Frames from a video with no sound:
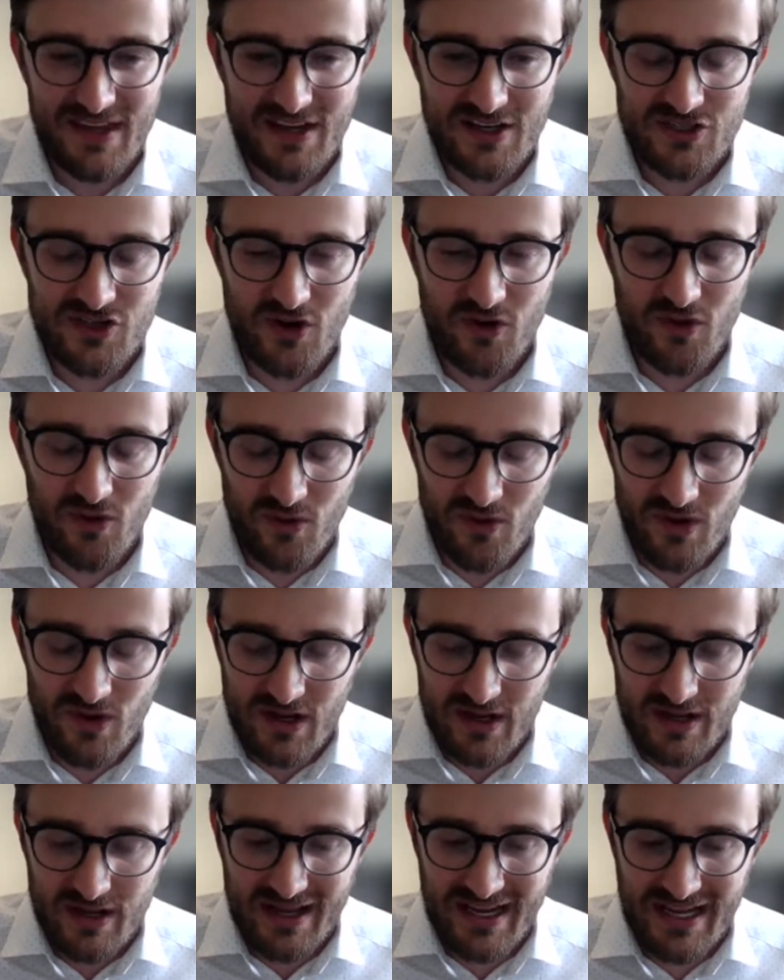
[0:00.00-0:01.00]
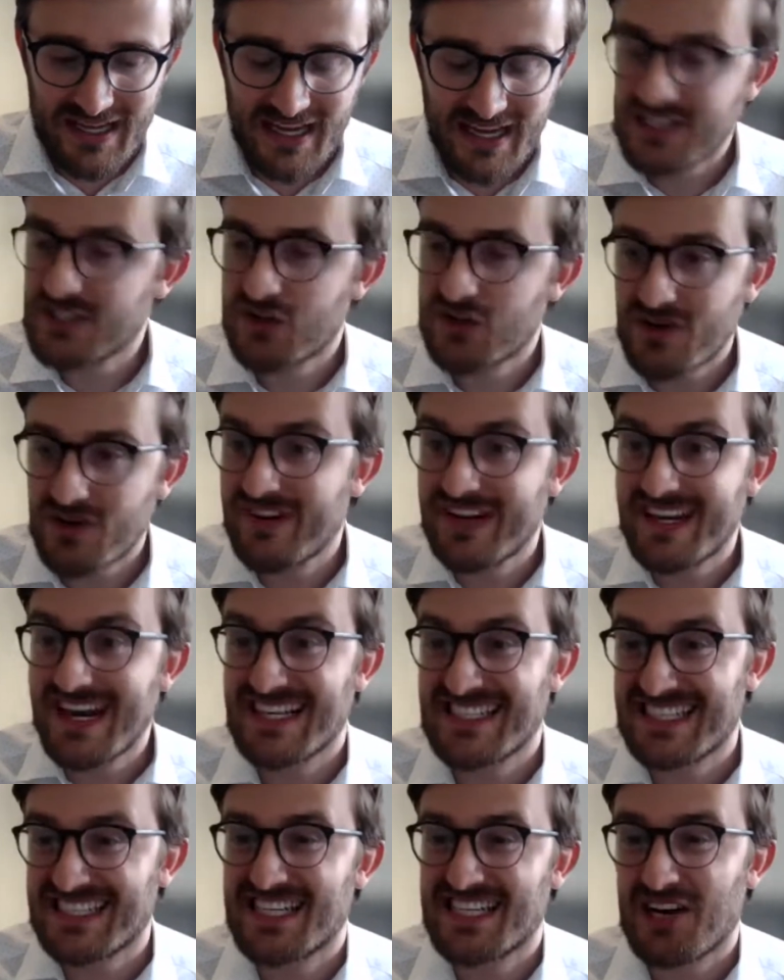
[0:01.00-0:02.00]
So it's sort of a
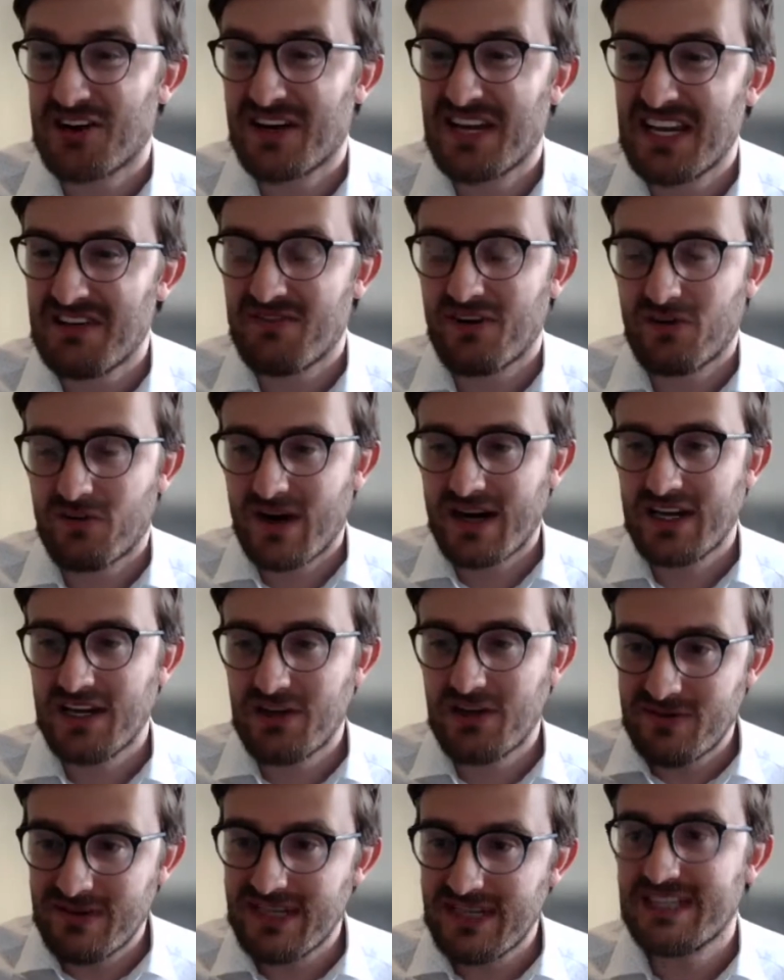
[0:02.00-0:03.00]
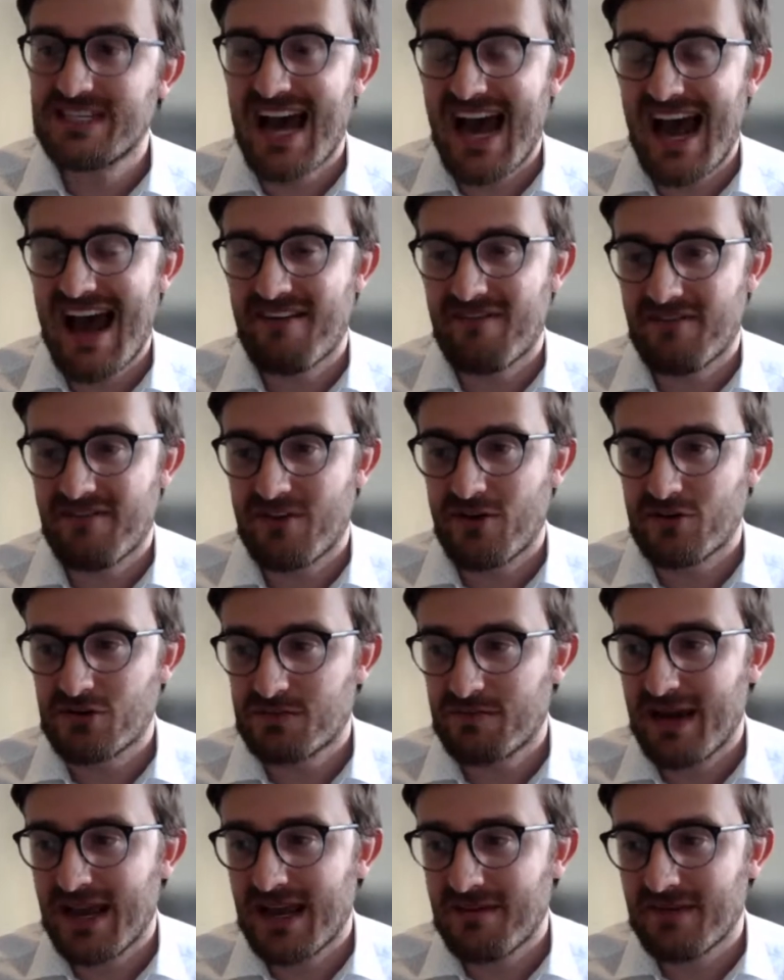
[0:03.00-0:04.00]
necessary evil, right? You need to have those
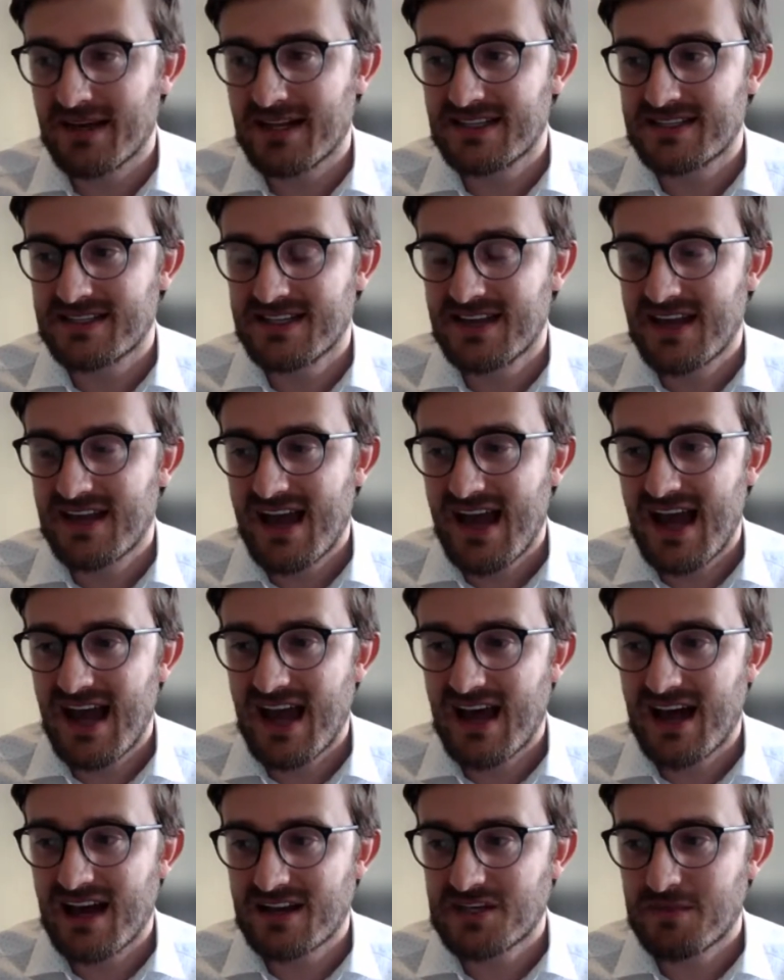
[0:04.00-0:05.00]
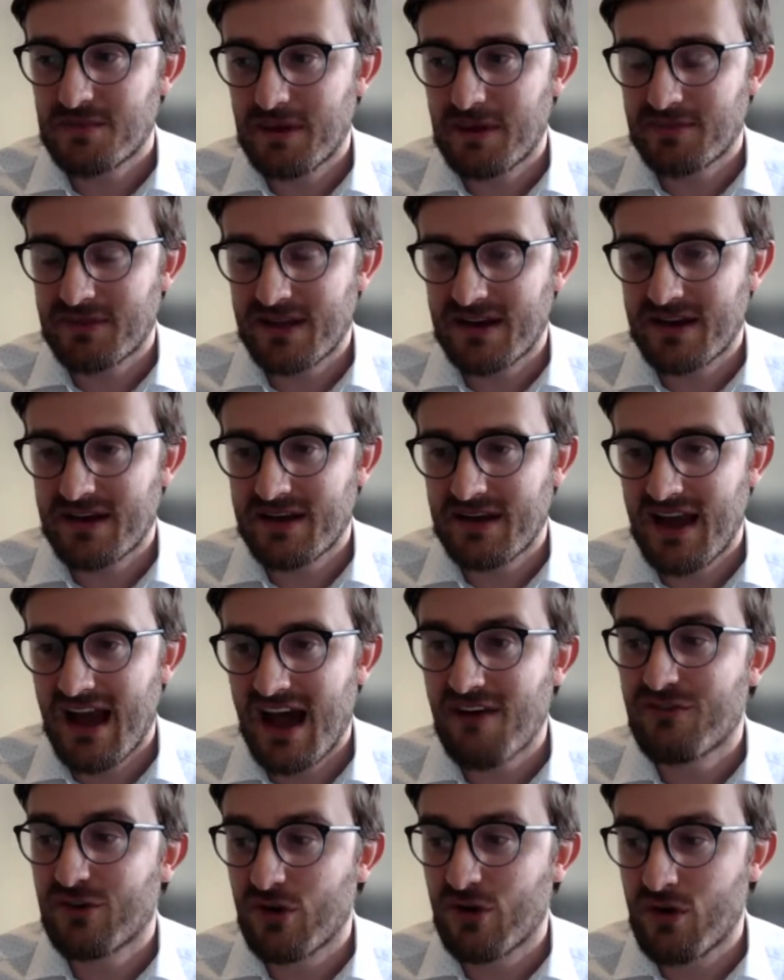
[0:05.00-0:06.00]
payments to be able to
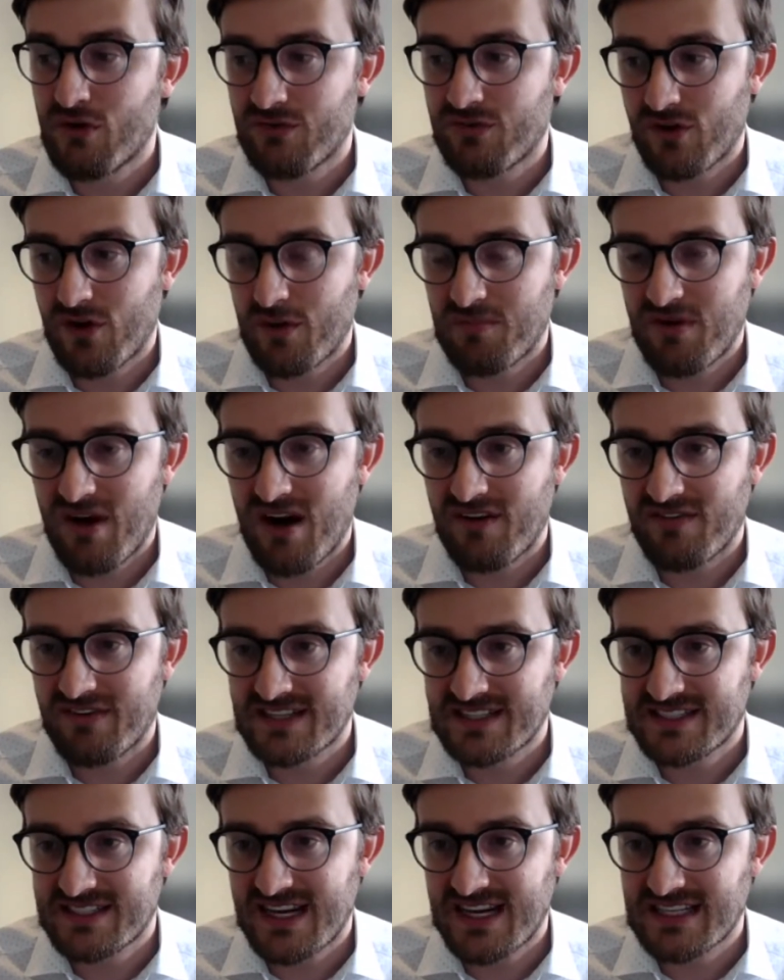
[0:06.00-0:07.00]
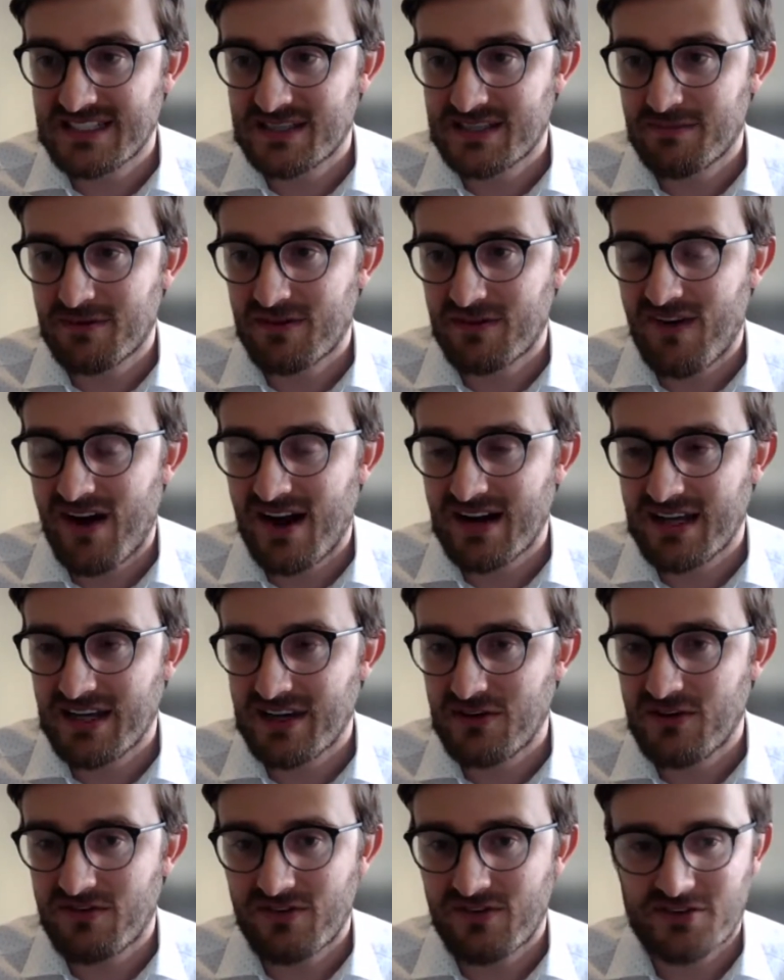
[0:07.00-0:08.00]
hover over a province that isn't providing
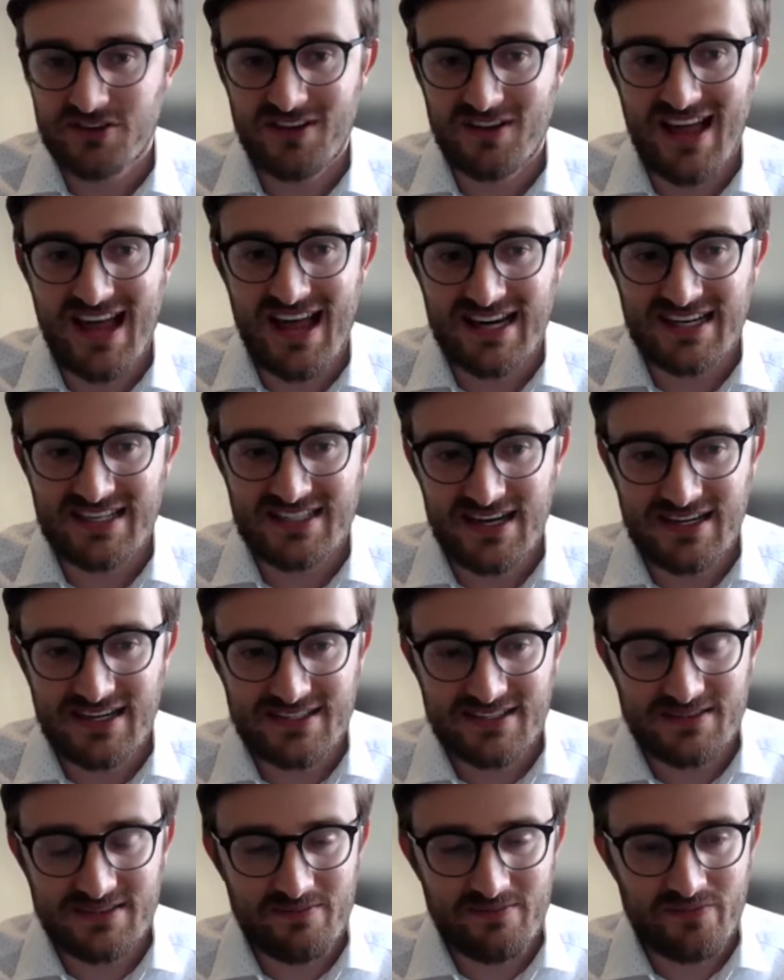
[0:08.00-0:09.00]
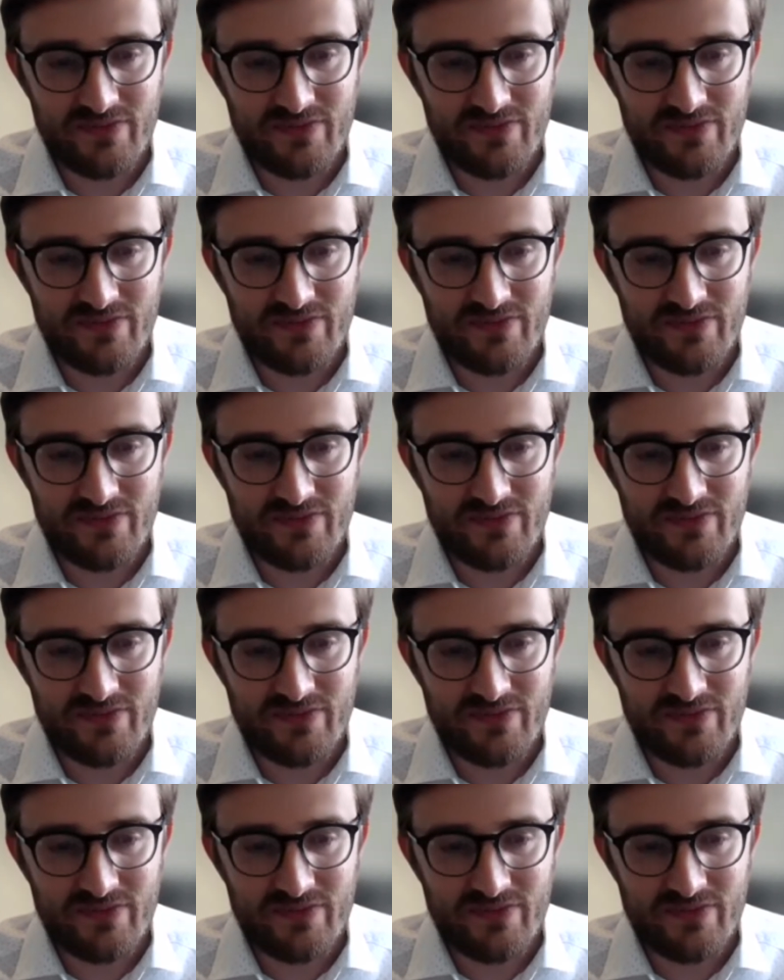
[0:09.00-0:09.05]
universal access.